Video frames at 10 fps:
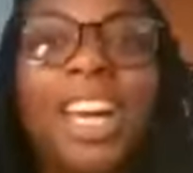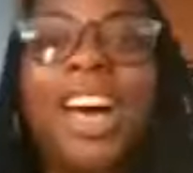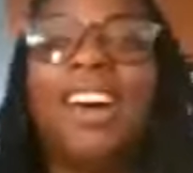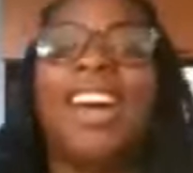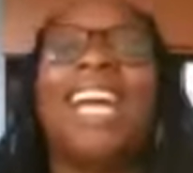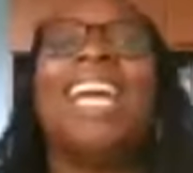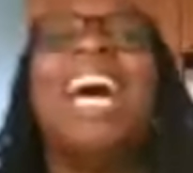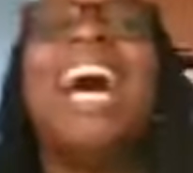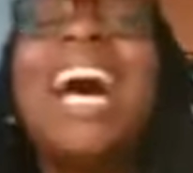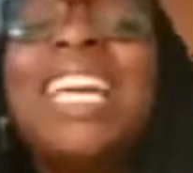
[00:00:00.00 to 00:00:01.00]
All right.
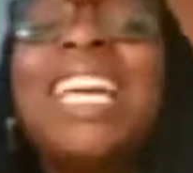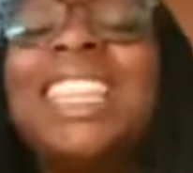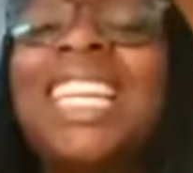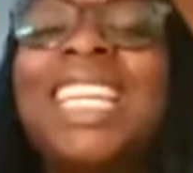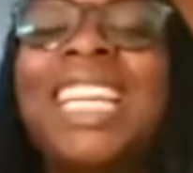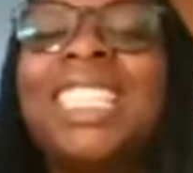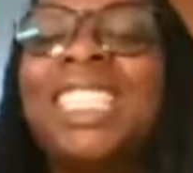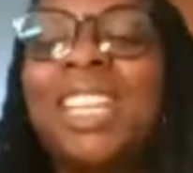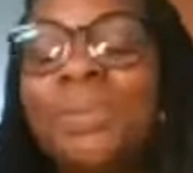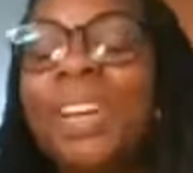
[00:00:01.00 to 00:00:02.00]
I think in
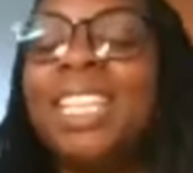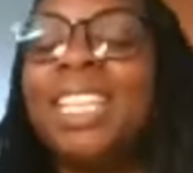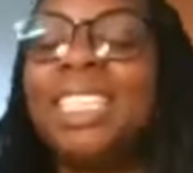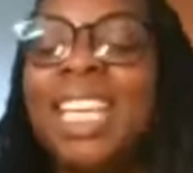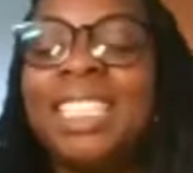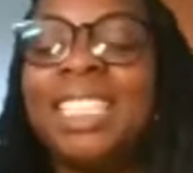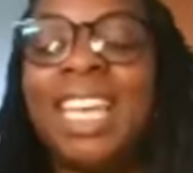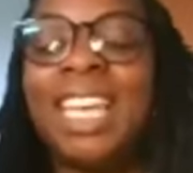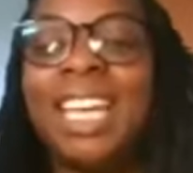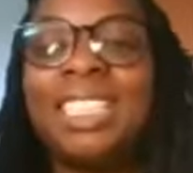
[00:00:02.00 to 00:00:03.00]
some ways, yes,
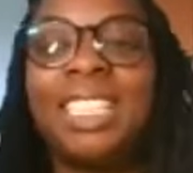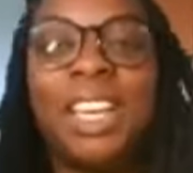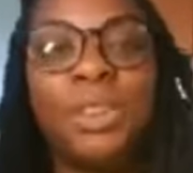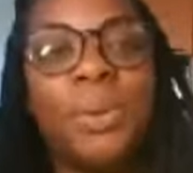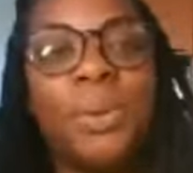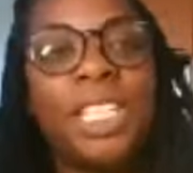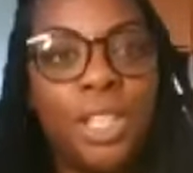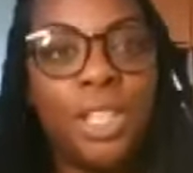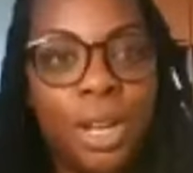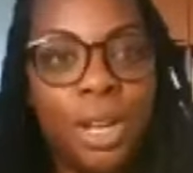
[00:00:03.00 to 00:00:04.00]
and in other ways,
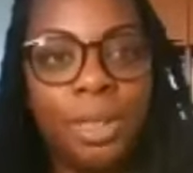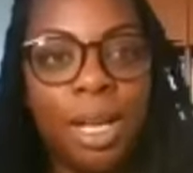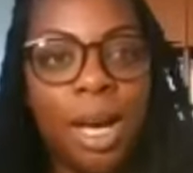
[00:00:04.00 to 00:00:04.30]
no.